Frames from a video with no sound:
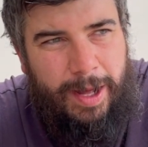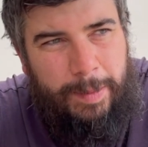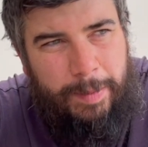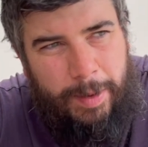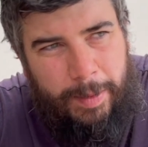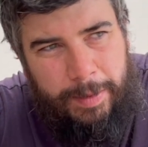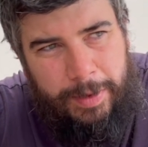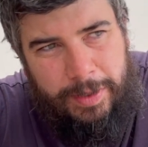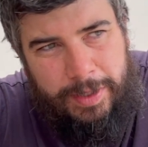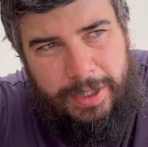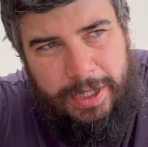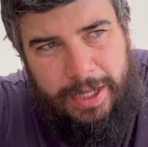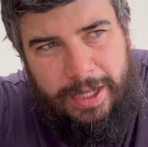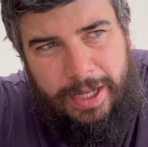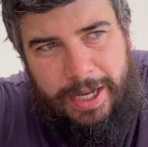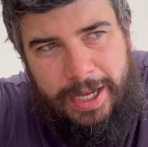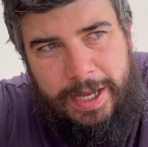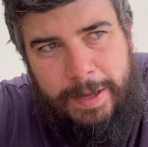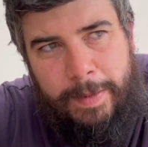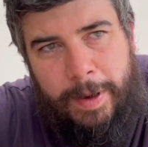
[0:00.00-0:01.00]
I probably don't send
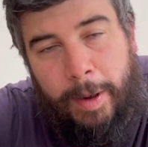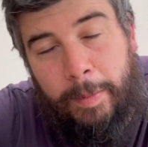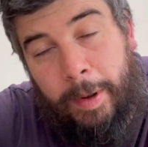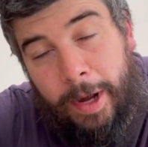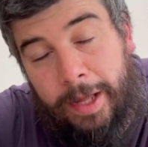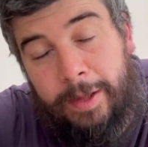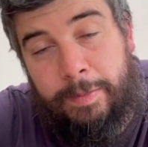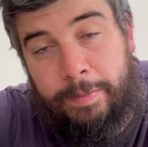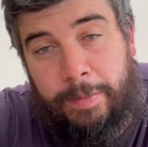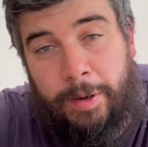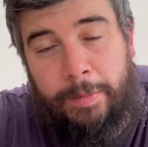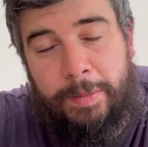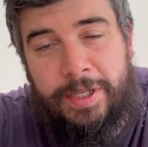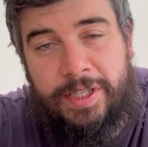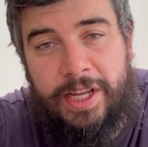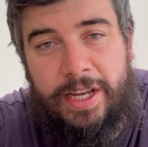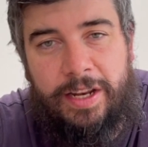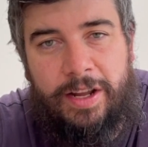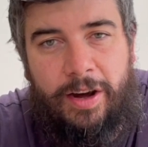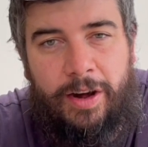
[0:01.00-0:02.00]
an email, but I'll probably
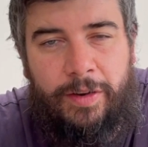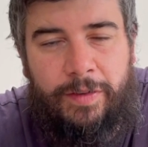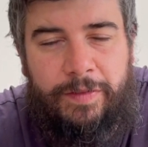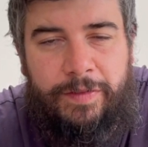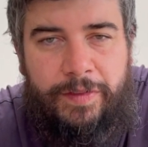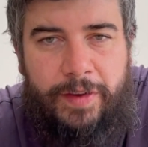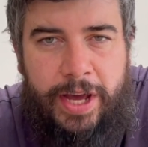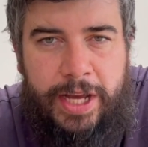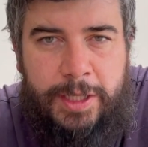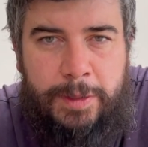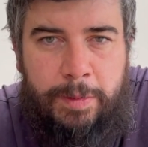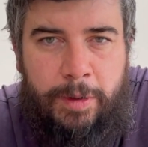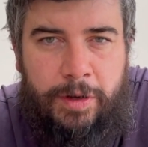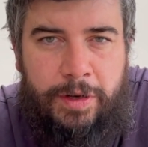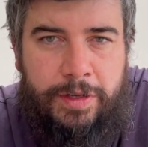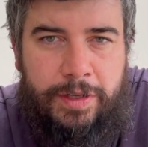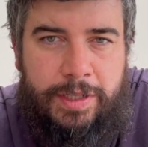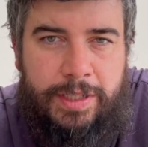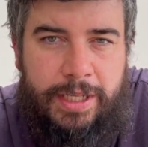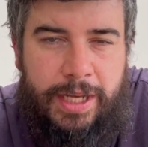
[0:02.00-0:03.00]
send it on Facebook
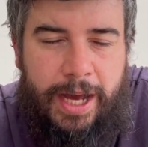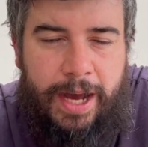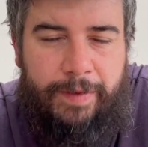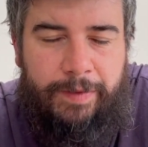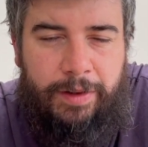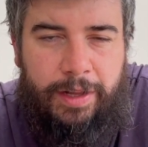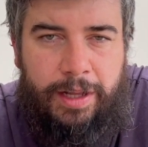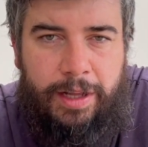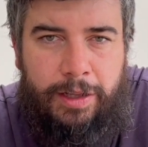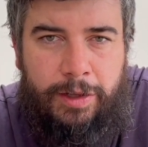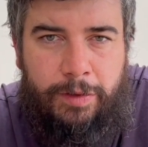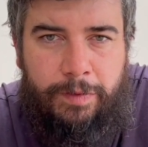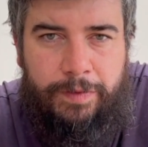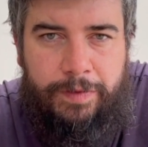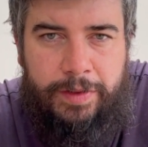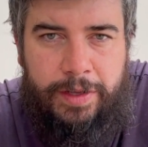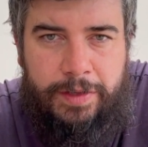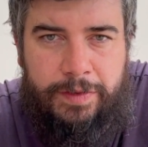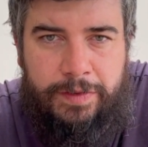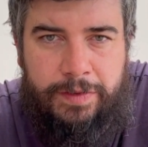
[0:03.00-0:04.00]
and just say, have a little look
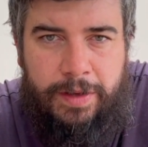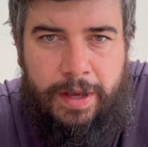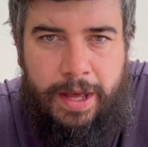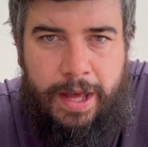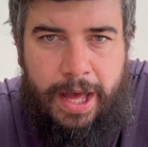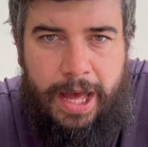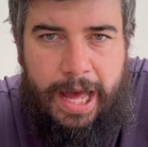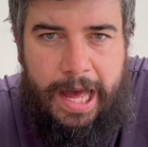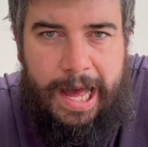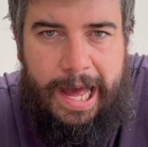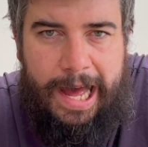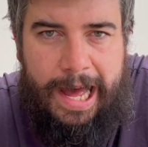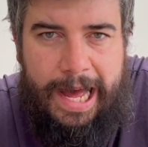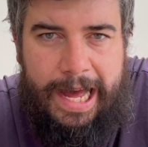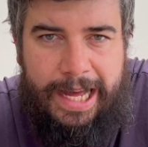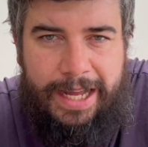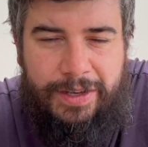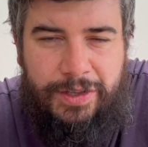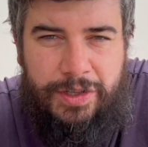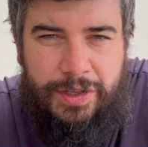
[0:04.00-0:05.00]
for this
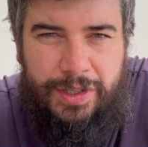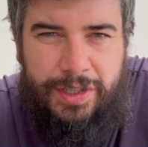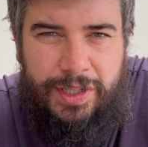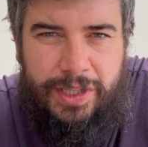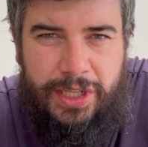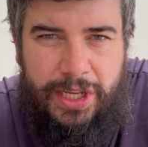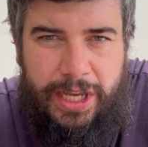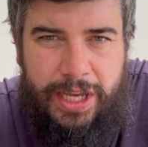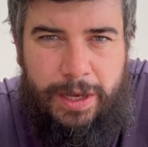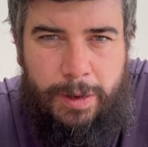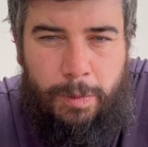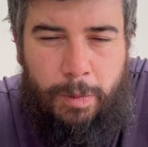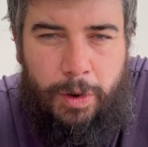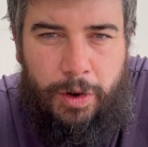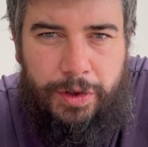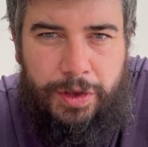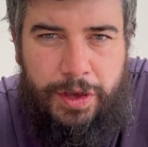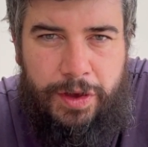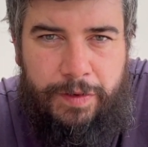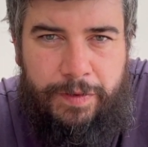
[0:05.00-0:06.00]
and just see
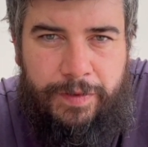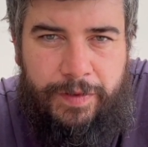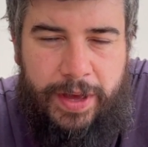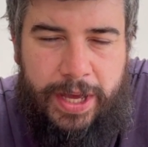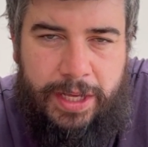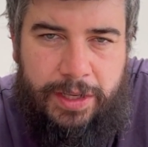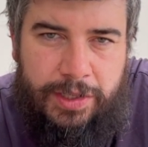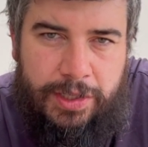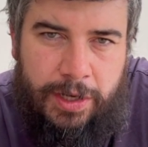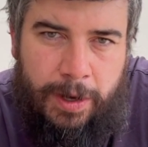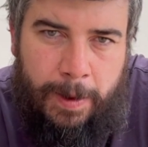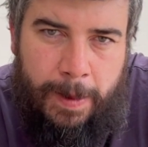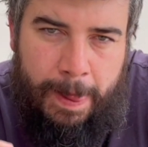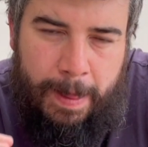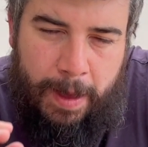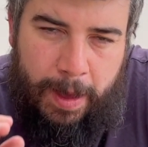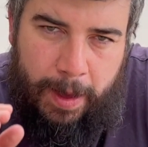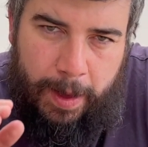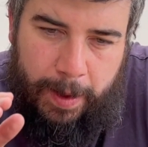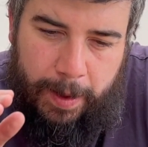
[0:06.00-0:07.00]
what you think. So
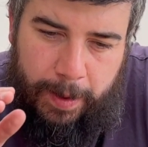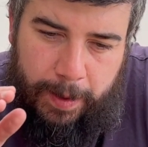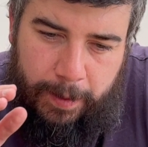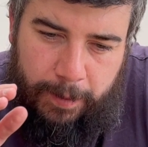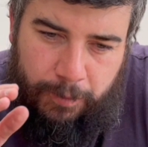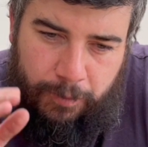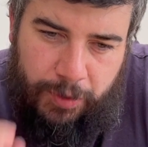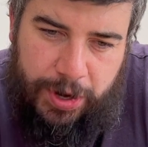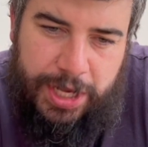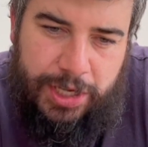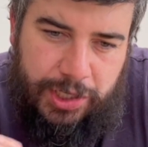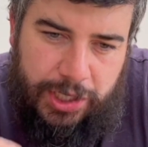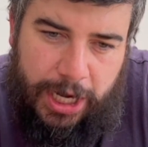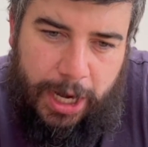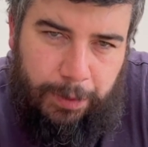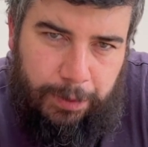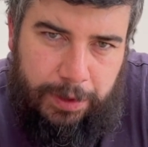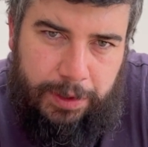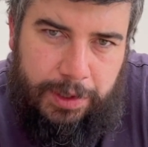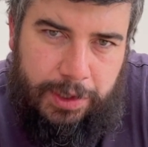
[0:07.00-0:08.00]
reach
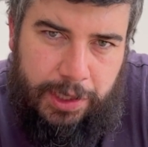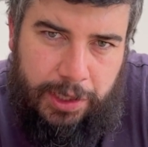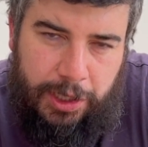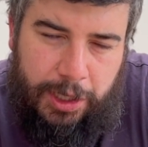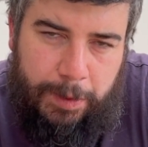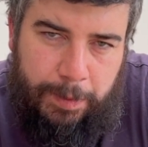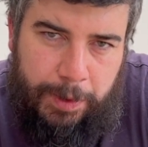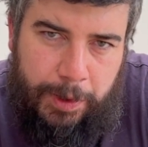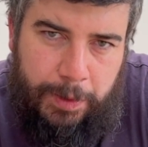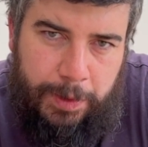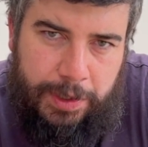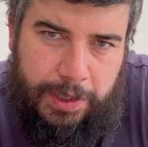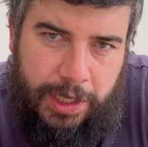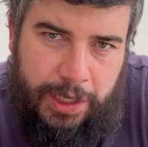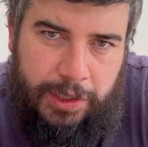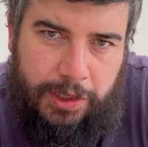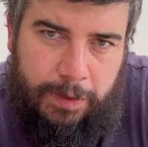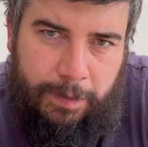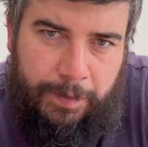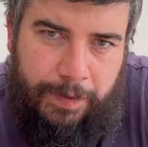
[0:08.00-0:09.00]
out to the community.
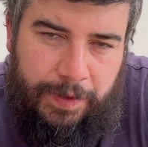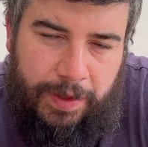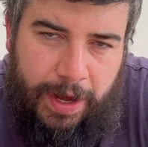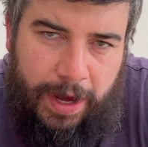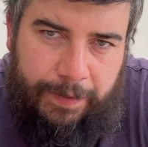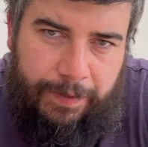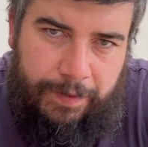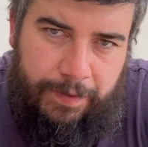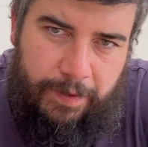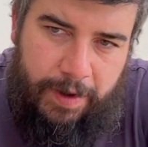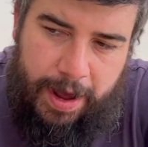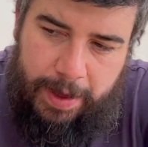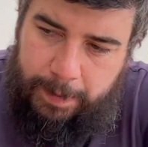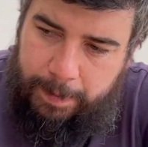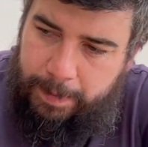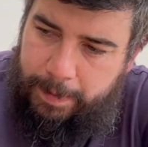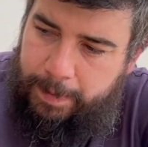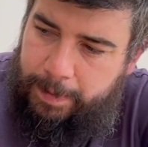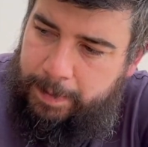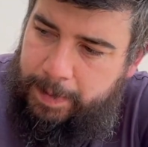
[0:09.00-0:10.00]
It's something that I
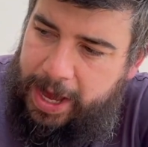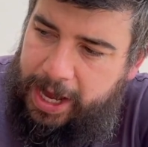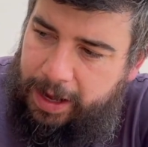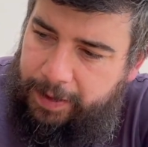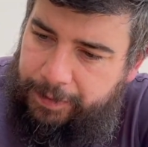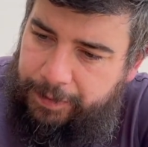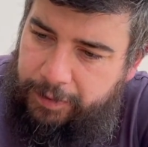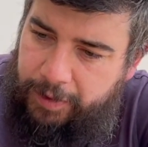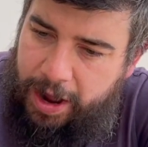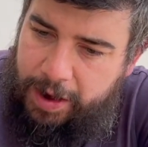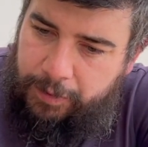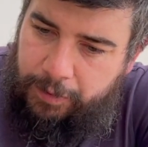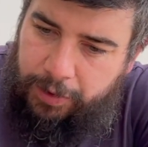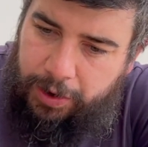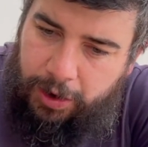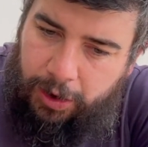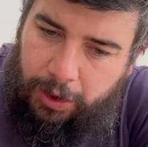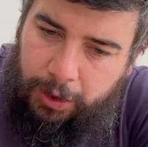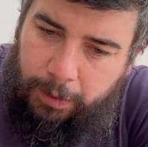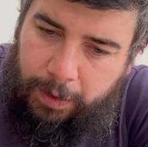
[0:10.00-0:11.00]
make a thread
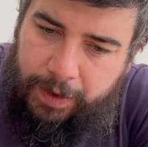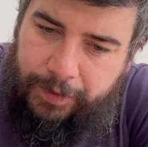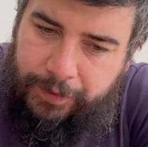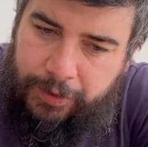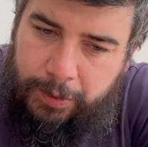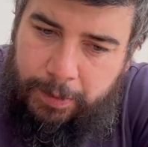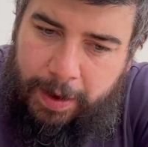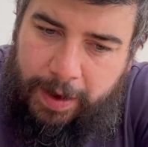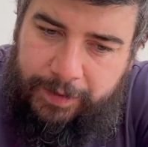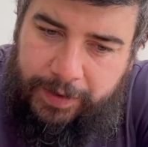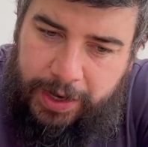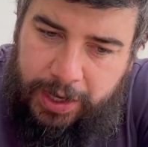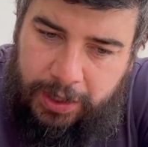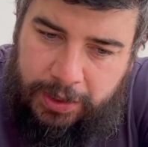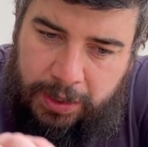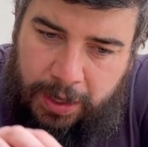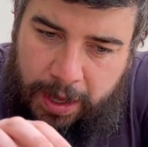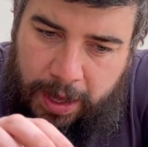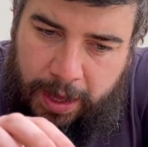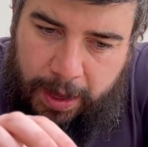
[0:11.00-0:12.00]
running all the way through my
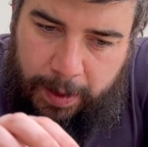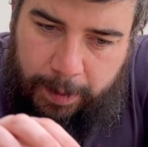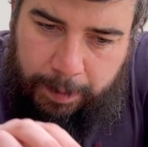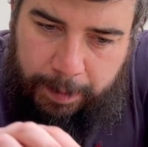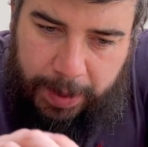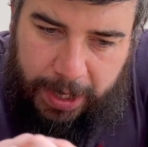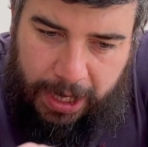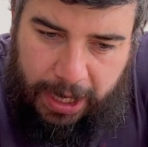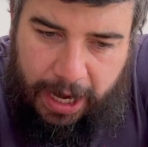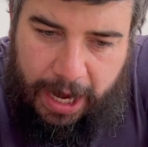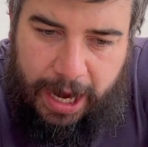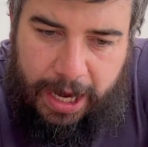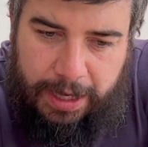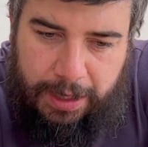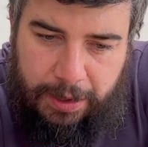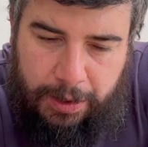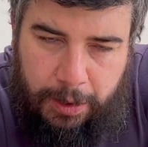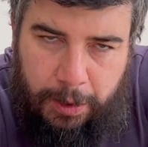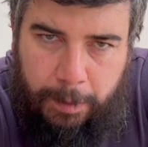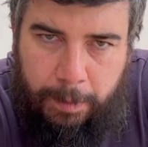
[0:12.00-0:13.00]
videos. Be
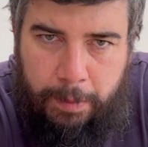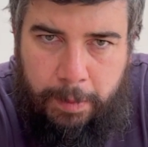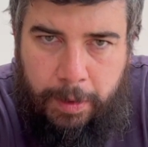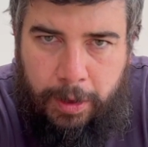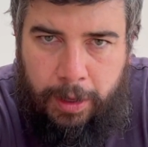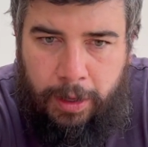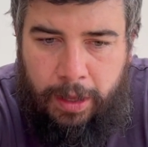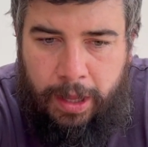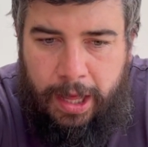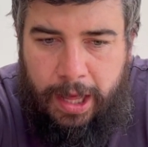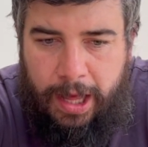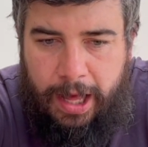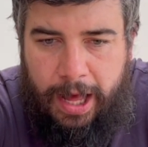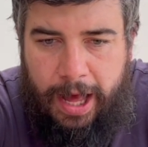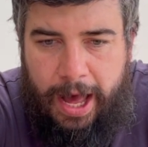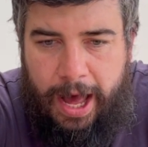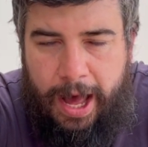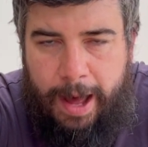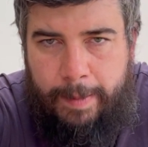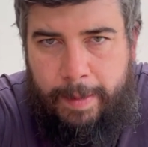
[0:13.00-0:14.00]
kind and humble,
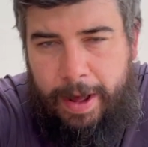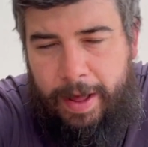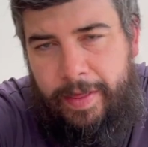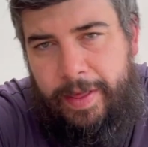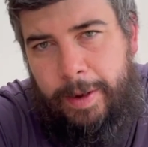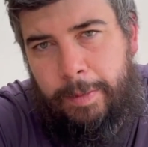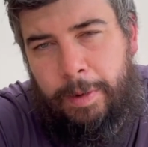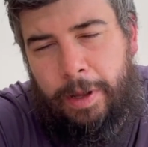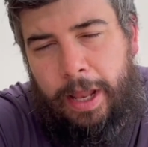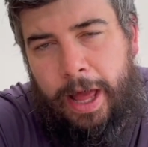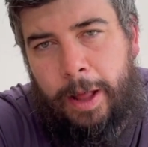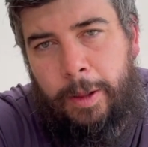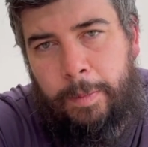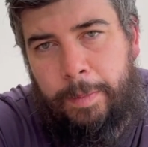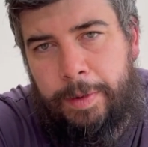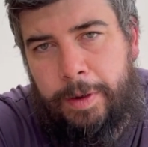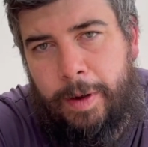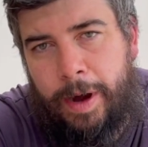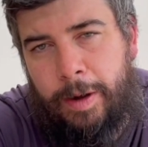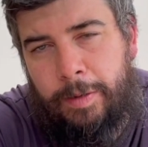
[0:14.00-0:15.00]
and they will
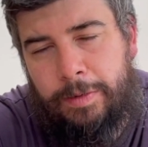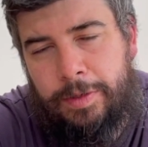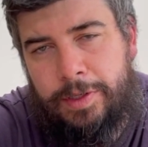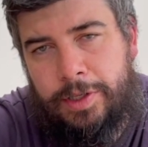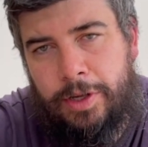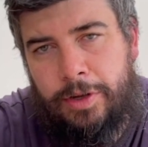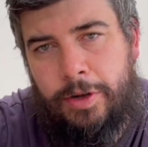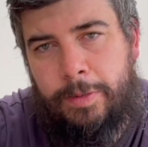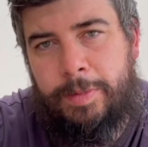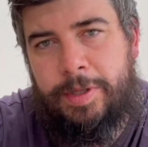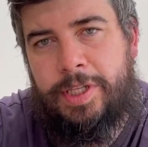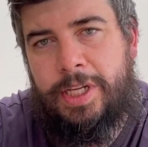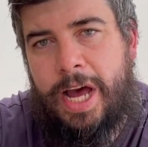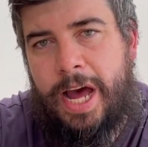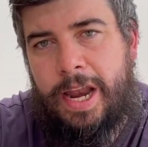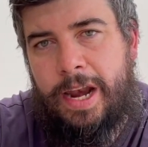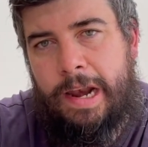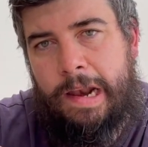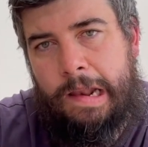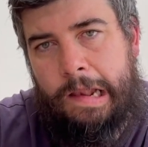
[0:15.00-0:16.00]
help you out. So number
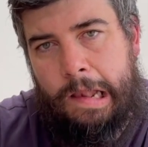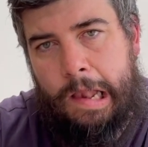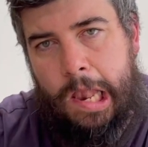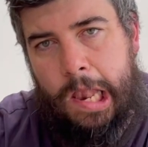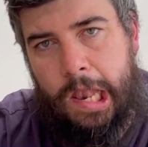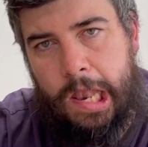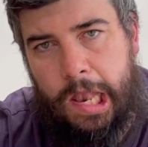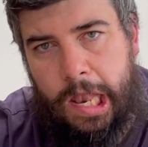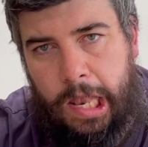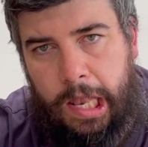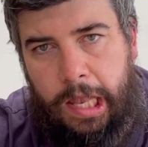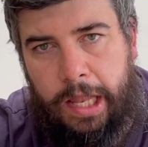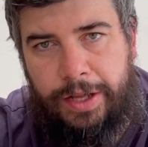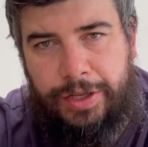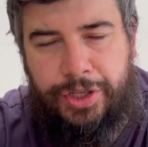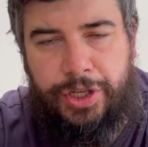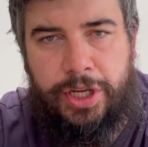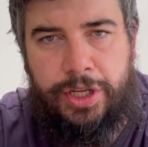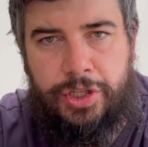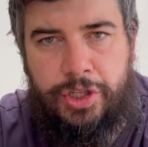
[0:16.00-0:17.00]
10,
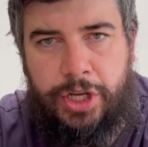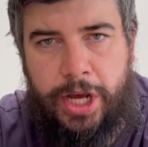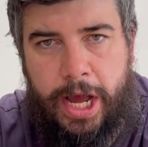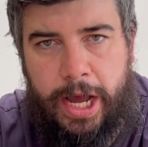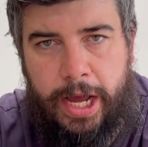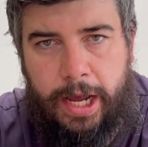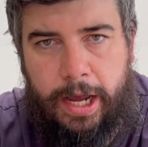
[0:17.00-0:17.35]
legit check.